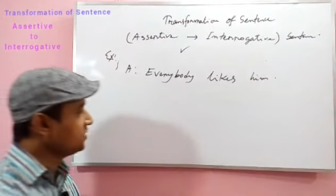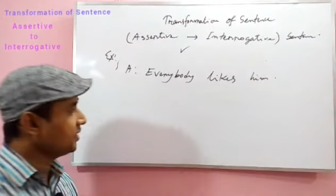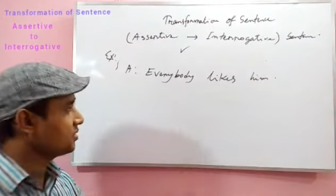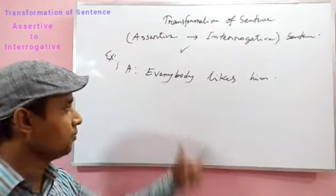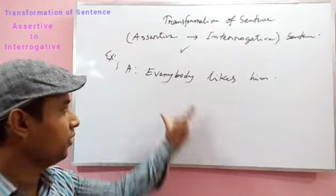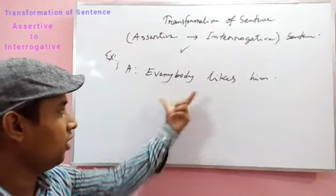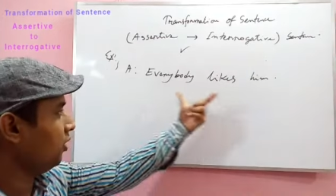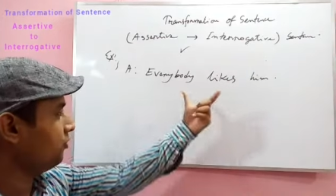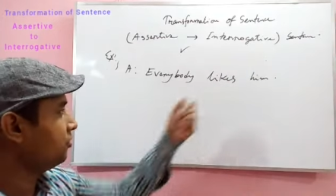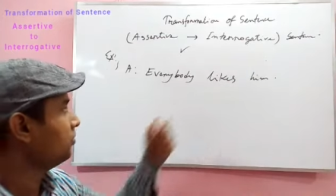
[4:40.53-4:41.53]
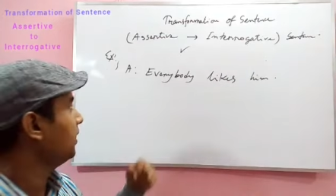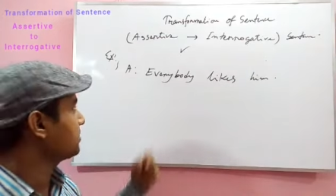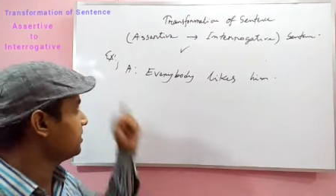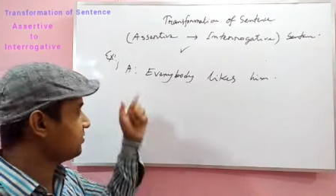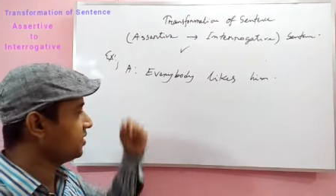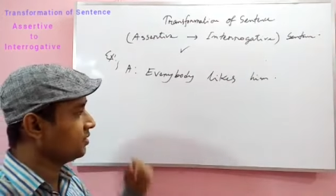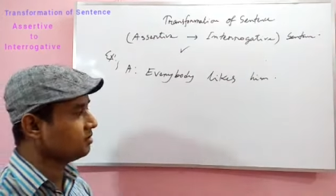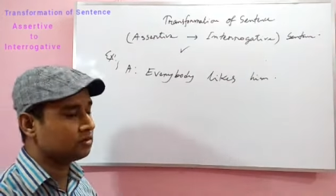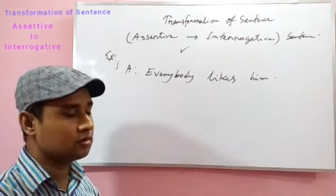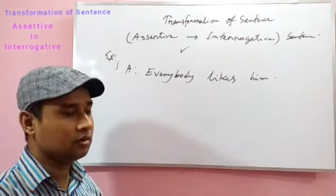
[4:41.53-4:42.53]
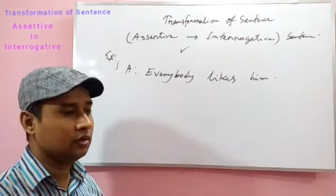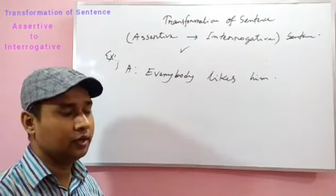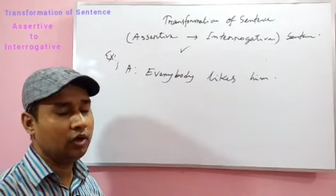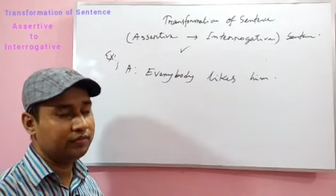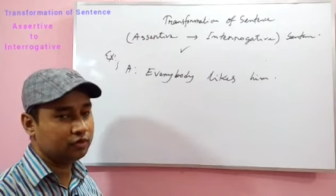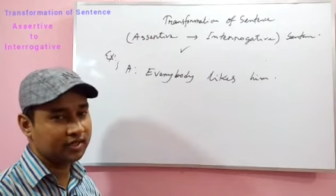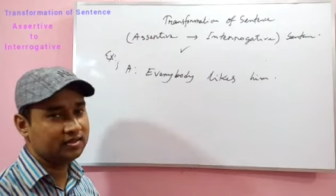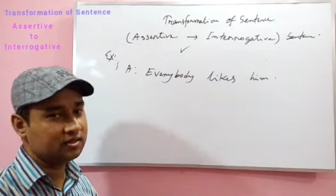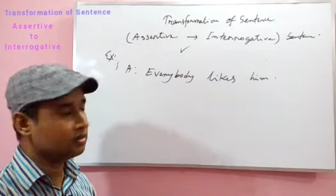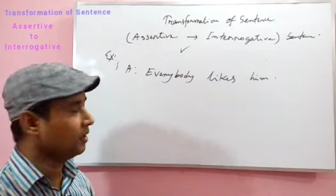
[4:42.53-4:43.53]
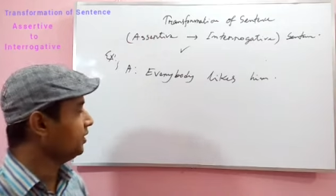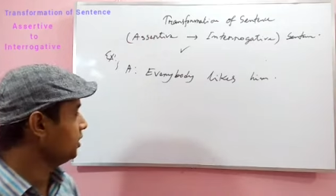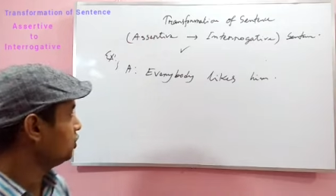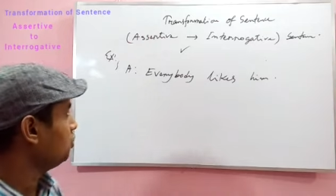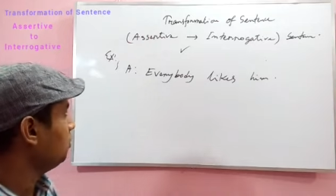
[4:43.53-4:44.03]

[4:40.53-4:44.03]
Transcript: an example of assertive sentence. You have to change it into